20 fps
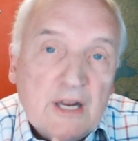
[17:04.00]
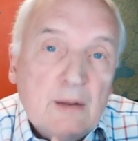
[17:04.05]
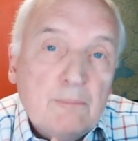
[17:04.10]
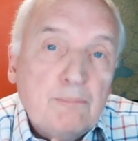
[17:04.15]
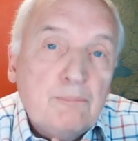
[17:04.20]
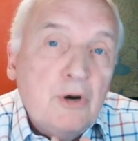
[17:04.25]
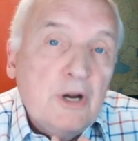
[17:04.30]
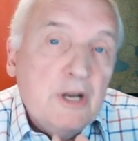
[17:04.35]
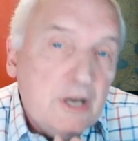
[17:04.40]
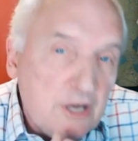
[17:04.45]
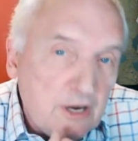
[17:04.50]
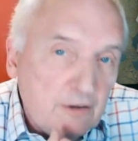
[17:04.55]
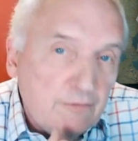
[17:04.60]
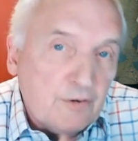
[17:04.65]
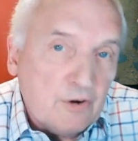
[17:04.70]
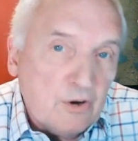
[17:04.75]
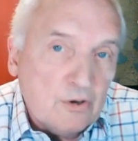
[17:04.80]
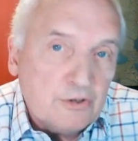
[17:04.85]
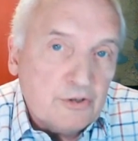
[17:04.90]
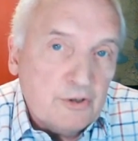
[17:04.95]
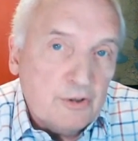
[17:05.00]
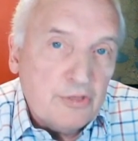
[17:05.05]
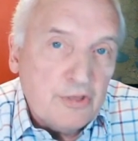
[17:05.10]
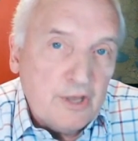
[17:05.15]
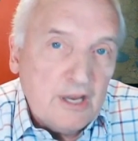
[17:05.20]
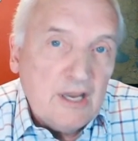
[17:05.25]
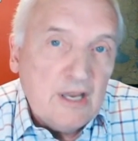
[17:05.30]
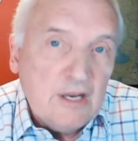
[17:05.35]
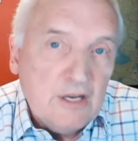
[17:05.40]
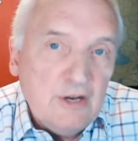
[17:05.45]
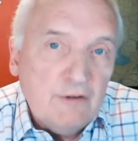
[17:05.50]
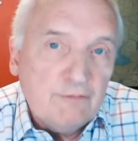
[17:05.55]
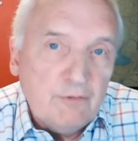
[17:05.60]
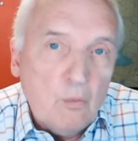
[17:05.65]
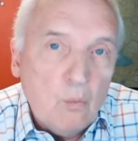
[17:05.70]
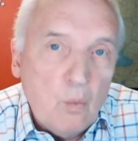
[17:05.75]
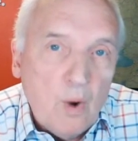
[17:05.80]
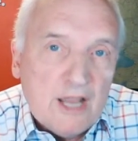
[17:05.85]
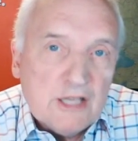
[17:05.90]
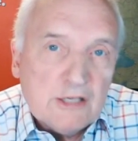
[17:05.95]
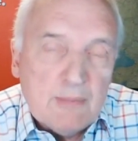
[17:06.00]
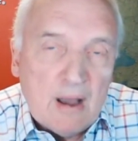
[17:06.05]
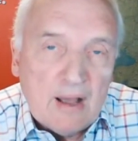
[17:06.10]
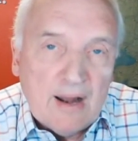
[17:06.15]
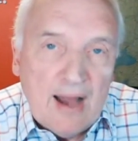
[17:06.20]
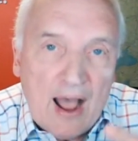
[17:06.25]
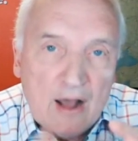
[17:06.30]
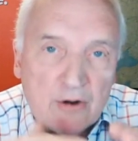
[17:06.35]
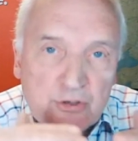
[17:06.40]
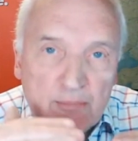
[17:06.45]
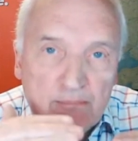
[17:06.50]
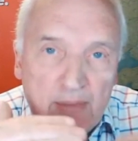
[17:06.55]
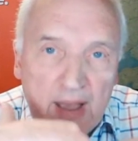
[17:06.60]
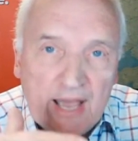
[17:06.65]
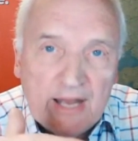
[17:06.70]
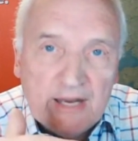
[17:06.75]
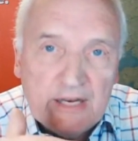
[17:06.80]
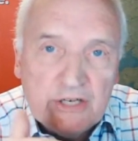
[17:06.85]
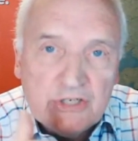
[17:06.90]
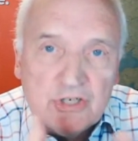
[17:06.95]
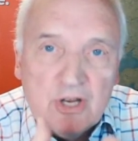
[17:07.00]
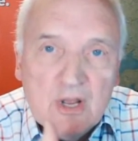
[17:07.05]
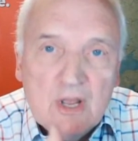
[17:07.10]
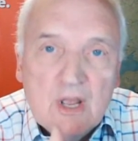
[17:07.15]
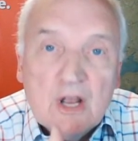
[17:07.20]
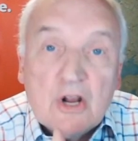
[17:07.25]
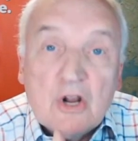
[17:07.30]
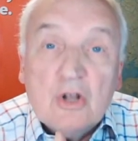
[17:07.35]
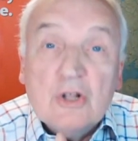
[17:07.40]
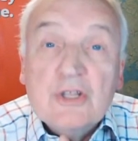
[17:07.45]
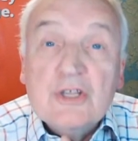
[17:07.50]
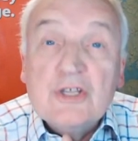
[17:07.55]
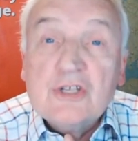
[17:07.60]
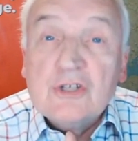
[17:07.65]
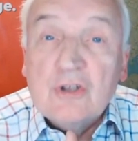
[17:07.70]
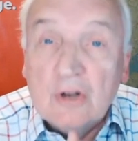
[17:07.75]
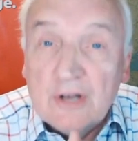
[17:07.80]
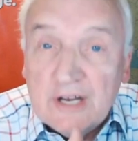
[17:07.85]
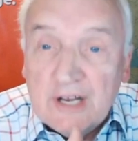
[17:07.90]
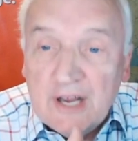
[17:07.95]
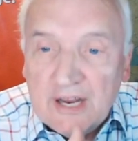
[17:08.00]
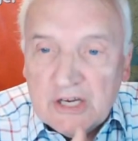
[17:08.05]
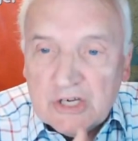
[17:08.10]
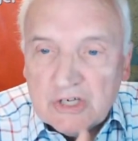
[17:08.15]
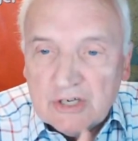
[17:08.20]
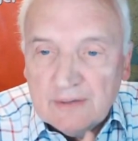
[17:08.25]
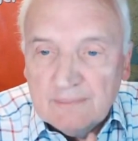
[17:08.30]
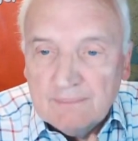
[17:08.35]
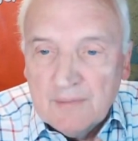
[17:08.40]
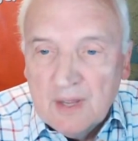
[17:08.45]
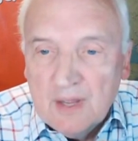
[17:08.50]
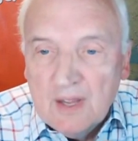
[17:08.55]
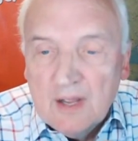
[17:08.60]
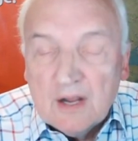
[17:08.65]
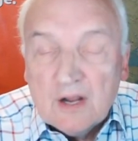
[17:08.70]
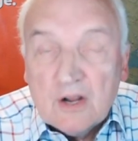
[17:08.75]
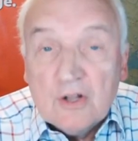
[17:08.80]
finding it pretty difficult to think in different ways about how to manage consolidation